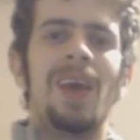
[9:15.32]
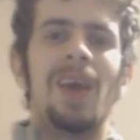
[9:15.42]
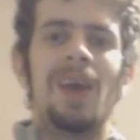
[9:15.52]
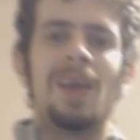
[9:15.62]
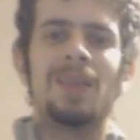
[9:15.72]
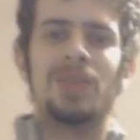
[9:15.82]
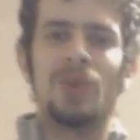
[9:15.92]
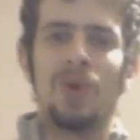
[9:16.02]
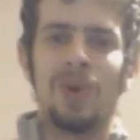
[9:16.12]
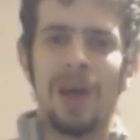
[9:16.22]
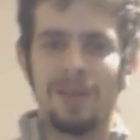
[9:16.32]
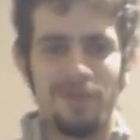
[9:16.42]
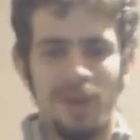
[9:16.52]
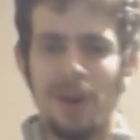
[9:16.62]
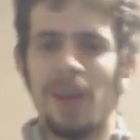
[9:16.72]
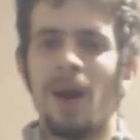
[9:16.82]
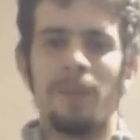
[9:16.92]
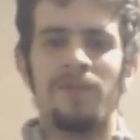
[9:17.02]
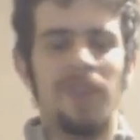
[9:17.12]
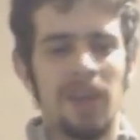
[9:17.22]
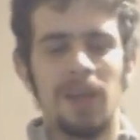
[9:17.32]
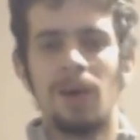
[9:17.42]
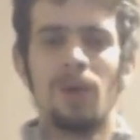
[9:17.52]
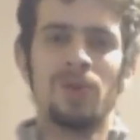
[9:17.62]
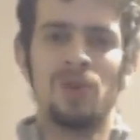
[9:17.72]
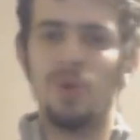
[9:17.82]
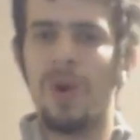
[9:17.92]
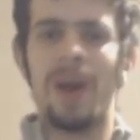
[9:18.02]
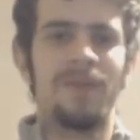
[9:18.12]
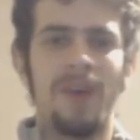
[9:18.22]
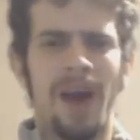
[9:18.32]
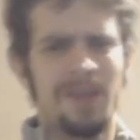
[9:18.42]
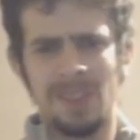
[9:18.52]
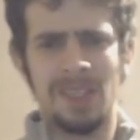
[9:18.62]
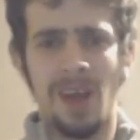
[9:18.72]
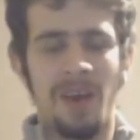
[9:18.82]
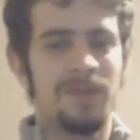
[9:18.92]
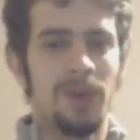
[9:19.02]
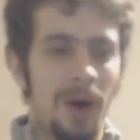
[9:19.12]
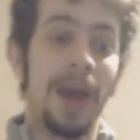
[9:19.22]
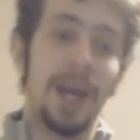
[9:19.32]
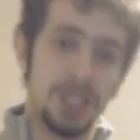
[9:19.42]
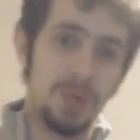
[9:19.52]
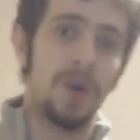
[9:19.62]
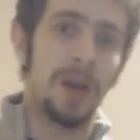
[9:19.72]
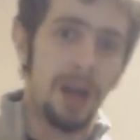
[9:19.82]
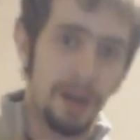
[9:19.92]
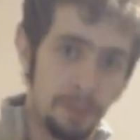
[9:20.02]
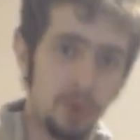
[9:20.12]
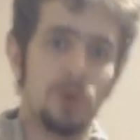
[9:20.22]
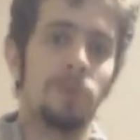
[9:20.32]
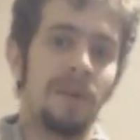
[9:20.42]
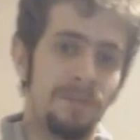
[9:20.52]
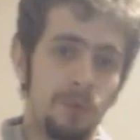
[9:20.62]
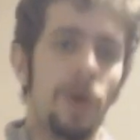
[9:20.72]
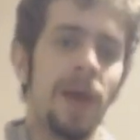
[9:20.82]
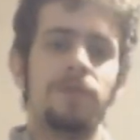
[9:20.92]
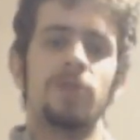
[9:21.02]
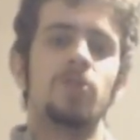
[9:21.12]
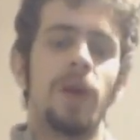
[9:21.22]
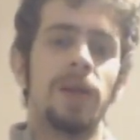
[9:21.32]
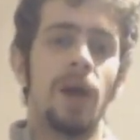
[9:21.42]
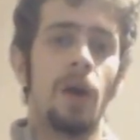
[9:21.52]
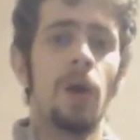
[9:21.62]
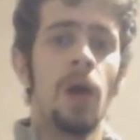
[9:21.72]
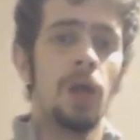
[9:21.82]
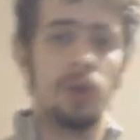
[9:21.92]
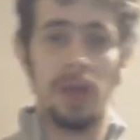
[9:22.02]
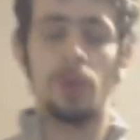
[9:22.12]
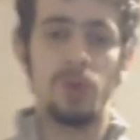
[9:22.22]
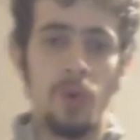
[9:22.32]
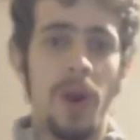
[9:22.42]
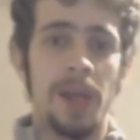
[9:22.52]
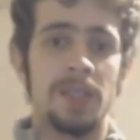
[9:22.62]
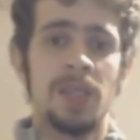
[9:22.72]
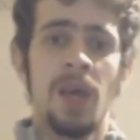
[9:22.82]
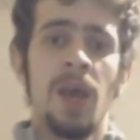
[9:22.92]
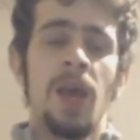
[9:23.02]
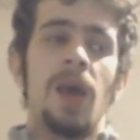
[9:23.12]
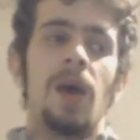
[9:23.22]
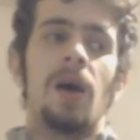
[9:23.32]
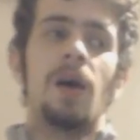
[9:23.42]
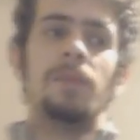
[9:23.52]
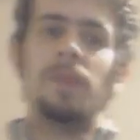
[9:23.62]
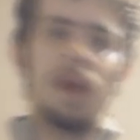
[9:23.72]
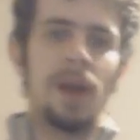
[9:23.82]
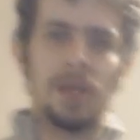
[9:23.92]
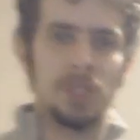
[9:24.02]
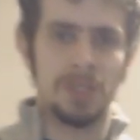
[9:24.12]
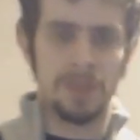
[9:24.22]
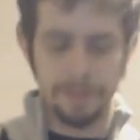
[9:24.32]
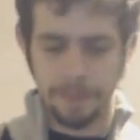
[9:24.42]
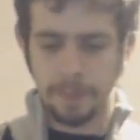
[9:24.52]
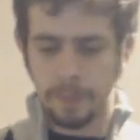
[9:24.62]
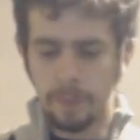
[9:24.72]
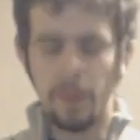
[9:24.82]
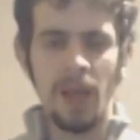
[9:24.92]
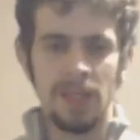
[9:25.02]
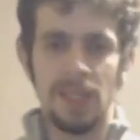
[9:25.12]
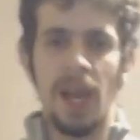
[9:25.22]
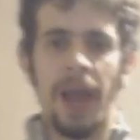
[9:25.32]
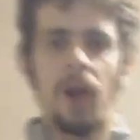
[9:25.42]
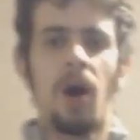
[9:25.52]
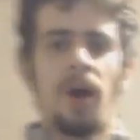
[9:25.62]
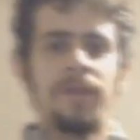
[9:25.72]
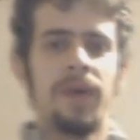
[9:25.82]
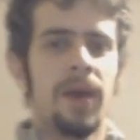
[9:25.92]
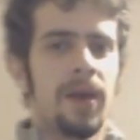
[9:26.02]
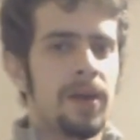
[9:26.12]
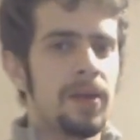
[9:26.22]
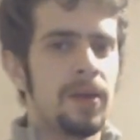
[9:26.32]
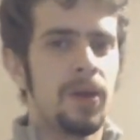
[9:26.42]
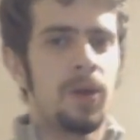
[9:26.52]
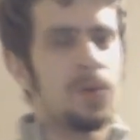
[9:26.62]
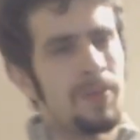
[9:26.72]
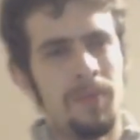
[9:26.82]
and you know, not fuck it up thinking, you know, 2 out of 5 is enough. No, I actually want to like put my full efforts right now to get good grades, and not just slack off and you know,